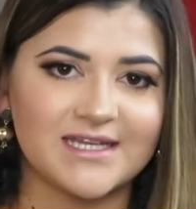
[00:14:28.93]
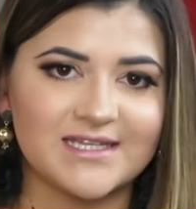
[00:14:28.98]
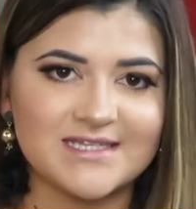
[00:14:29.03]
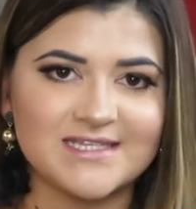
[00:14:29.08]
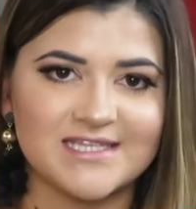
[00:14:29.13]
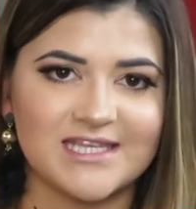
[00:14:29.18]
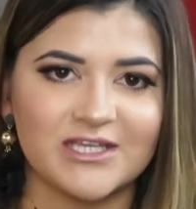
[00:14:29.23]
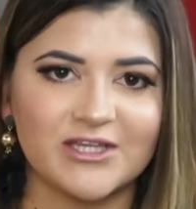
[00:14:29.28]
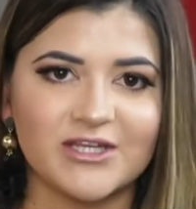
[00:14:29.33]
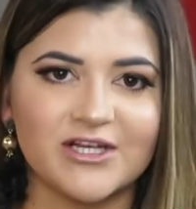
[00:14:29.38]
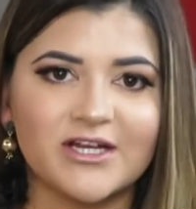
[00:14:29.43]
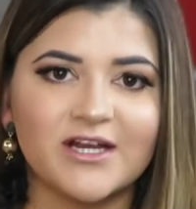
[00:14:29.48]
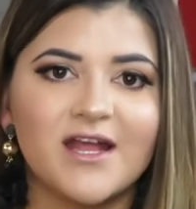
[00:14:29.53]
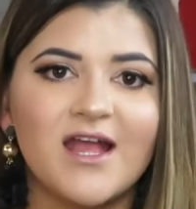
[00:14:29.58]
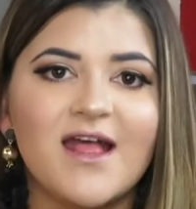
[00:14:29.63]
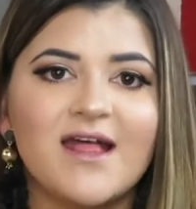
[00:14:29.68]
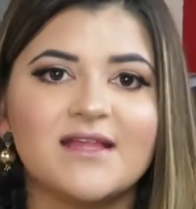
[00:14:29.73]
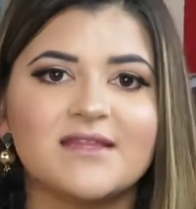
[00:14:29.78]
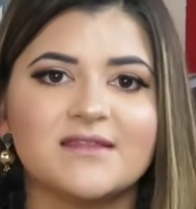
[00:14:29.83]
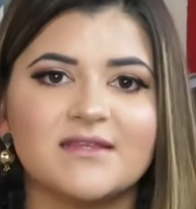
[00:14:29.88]
and Concealer.
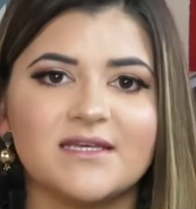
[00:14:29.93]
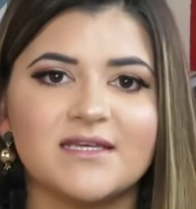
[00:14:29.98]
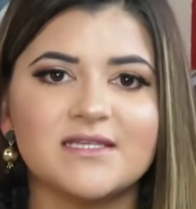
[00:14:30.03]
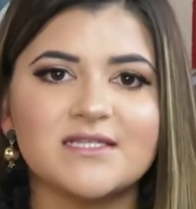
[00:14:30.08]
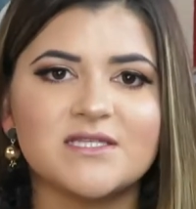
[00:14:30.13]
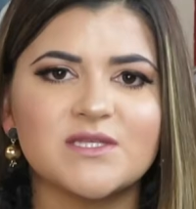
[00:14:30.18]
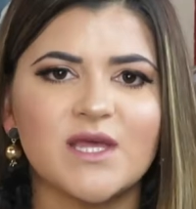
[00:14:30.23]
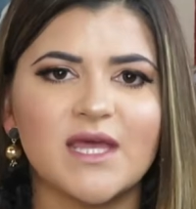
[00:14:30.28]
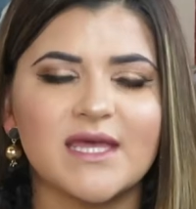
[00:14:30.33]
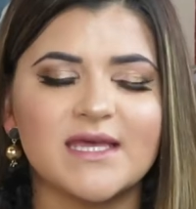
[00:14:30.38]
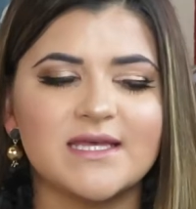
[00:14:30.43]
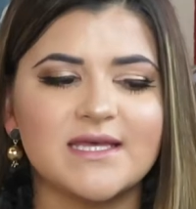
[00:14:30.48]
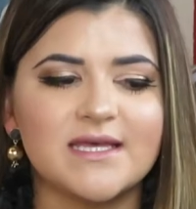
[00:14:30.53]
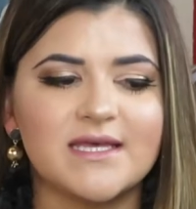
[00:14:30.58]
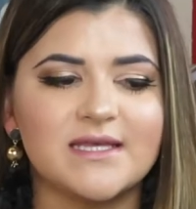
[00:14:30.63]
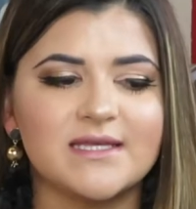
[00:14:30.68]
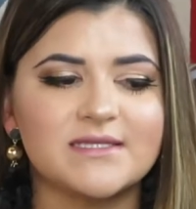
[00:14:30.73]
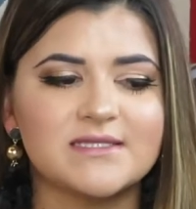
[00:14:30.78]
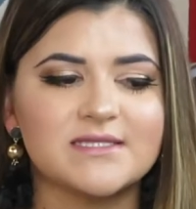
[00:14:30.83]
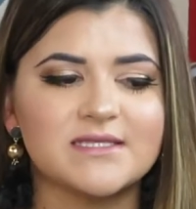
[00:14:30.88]
This
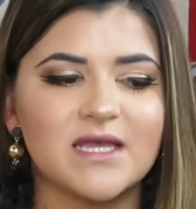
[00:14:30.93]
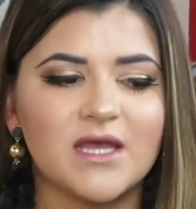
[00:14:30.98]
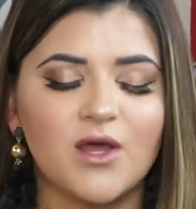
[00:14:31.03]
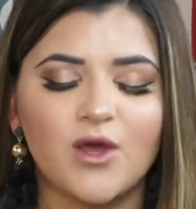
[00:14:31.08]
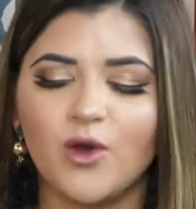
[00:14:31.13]
is,